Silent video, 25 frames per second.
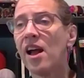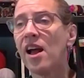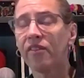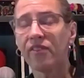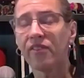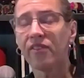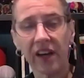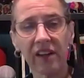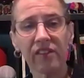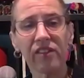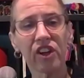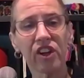
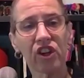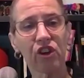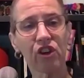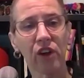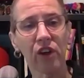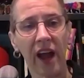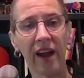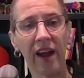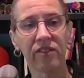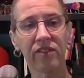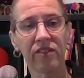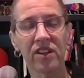Then I think you'll
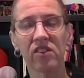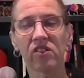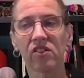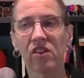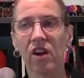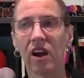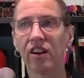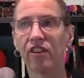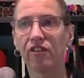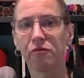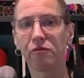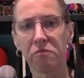have these
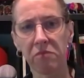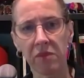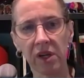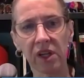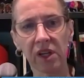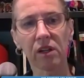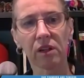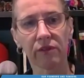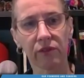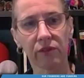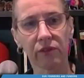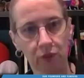kind of
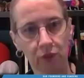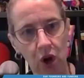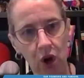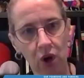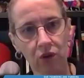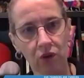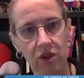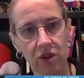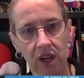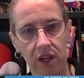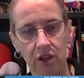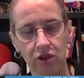middle of the
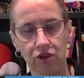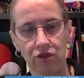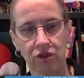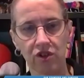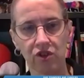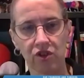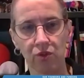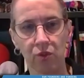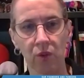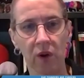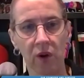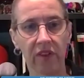road
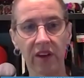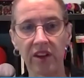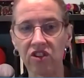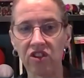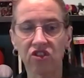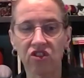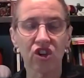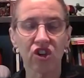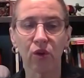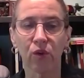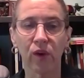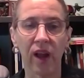countries where they
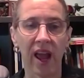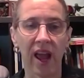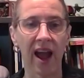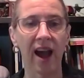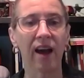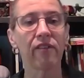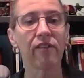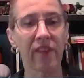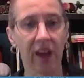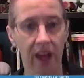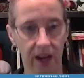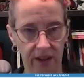just don't
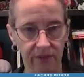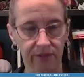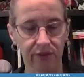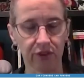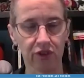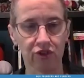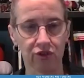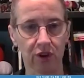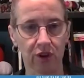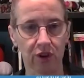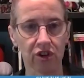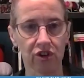have that
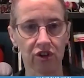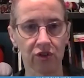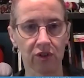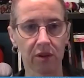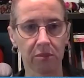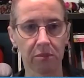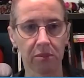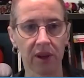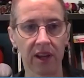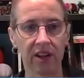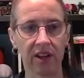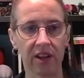infrastructure
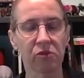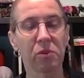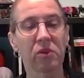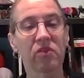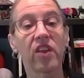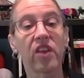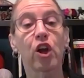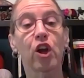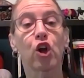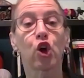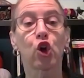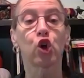in place, but
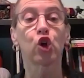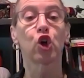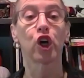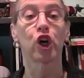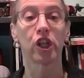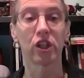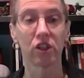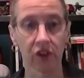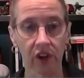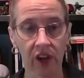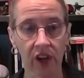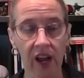they
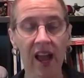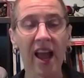could.